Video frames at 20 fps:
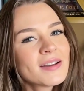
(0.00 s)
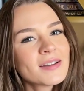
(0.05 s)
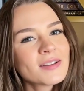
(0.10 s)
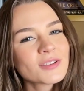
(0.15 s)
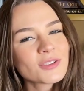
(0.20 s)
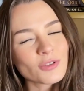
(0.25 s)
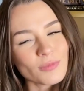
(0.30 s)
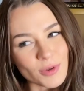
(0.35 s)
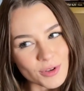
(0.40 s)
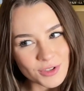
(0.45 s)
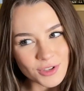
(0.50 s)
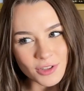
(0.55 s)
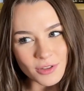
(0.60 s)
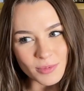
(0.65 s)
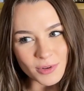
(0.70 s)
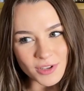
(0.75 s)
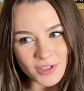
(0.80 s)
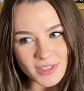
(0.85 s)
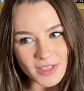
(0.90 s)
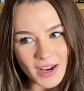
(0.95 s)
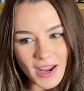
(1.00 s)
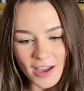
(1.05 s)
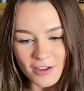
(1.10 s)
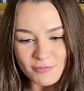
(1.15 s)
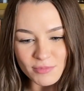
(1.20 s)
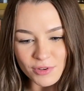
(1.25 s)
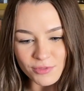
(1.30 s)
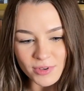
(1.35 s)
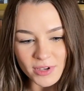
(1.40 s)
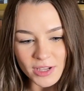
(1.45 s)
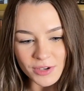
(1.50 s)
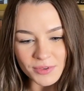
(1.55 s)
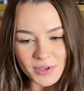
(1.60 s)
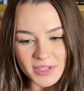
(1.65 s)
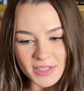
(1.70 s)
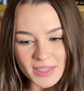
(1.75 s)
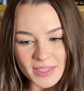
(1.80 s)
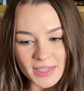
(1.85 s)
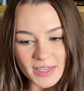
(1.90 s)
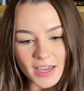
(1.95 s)
So most of the books that I've been reading
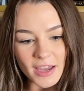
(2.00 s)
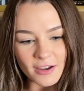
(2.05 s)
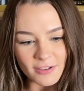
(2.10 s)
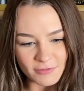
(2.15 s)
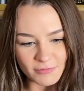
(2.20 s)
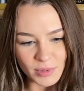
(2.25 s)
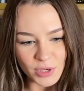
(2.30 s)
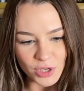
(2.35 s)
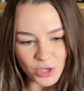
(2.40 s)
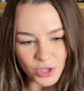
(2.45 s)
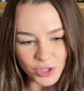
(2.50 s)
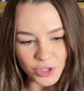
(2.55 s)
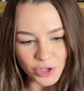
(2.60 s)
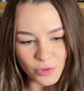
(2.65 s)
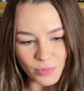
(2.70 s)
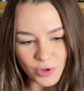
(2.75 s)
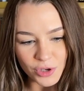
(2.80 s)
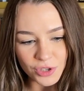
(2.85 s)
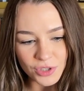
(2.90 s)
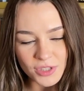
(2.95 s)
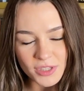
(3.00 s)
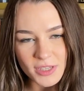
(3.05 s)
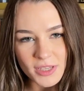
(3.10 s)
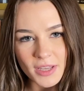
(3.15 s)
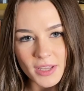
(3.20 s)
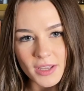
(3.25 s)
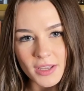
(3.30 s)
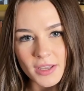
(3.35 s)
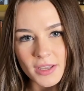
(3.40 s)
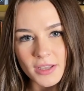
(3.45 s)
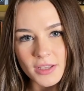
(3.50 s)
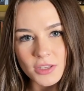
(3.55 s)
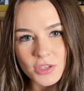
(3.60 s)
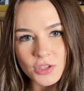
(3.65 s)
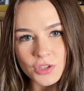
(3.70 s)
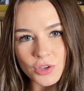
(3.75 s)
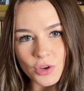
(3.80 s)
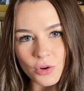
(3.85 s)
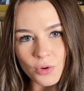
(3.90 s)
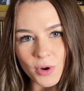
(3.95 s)
recently have been audiobooks.
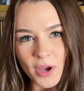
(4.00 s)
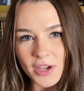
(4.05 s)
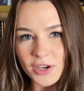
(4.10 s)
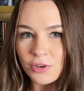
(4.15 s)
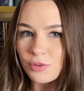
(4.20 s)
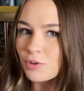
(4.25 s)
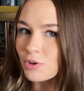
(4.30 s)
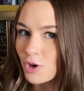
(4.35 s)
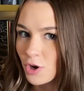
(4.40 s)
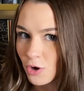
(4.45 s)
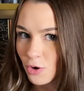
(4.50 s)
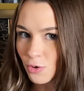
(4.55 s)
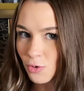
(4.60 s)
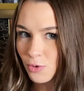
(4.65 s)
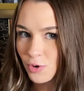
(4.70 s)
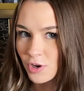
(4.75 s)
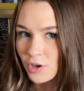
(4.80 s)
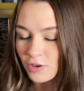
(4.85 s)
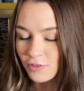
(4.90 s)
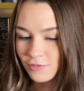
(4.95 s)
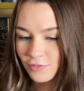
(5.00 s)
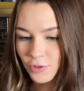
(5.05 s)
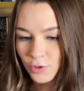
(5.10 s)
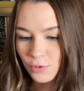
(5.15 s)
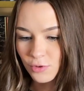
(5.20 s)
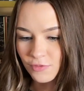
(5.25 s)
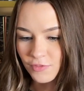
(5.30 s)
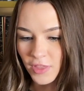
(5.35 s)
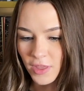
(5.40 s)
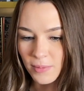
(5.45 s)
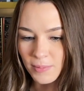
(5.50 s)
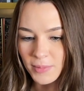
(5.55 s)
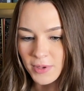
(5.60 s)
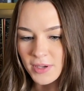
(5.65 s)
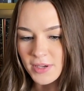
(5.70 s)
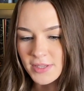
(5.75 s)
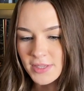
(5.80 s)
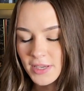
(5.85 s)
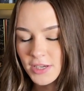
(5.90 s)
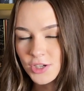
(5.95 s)
So I don't own a few of them
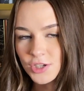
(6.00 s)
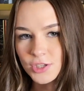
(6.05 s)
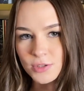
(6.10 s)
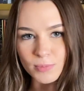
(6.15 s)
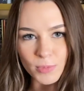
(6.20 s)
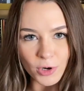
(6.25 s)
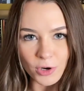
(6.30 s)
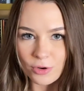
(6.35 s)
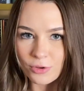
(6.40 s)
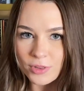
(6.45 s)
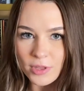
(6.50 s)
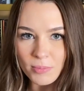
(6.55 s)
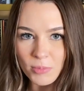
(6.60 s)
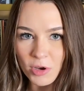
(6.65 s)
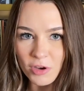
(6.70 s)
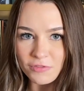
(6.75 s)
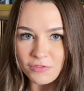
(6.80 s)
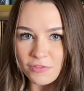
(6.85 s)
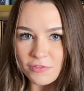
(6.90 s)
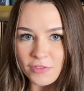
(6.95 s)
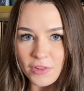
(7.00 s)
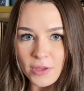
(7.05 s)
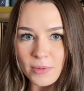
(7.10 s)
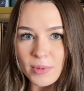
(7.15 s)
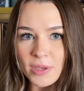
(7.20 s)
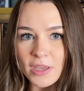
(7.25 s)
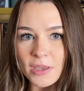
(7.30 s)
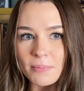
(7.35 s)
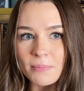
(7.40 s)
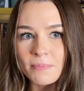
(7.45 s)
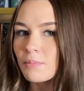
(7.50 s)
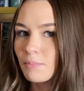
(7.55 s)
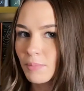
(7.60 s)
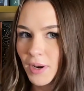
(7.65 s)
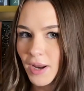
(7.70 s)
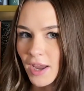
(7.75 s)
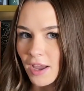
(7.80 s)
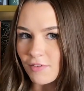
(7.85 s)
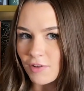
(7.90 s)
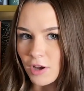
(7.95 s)
because I just borrow them off of Libby, but
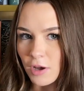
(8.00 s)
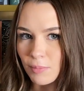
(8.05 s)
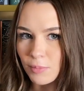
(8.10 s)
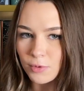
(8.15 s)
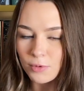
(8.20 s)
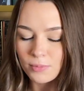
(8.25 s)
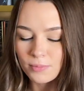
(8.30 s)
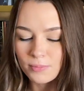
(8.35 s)
I have a couple.